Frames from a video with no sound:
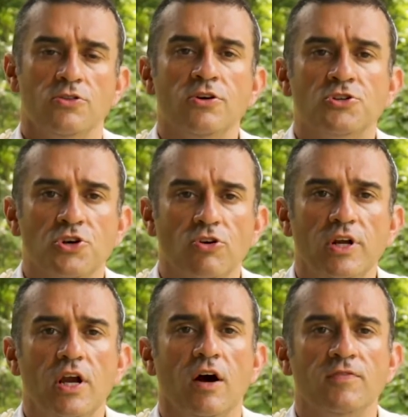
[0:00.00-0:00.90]
the
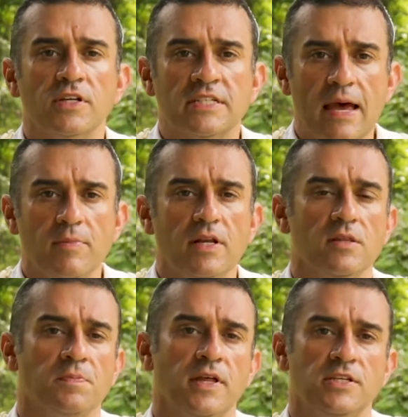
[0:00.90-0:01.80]
journey of examining
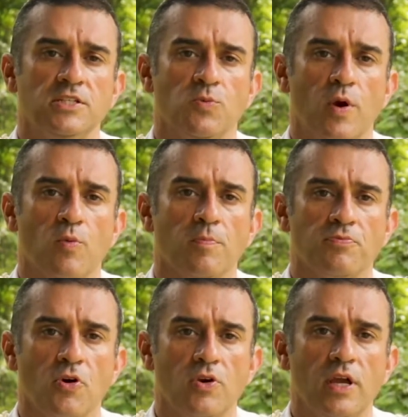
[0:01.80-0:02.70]
the places where we're
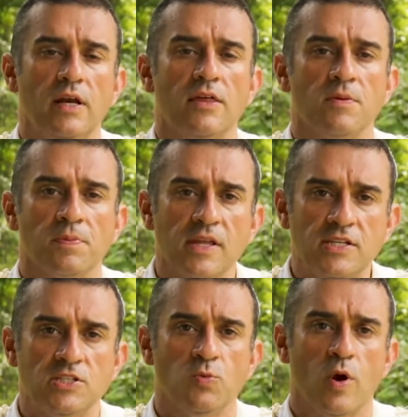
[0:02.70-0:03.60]
broken and the
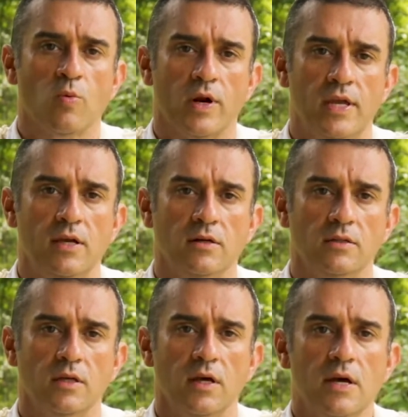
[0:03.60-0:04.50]
places where we're healed,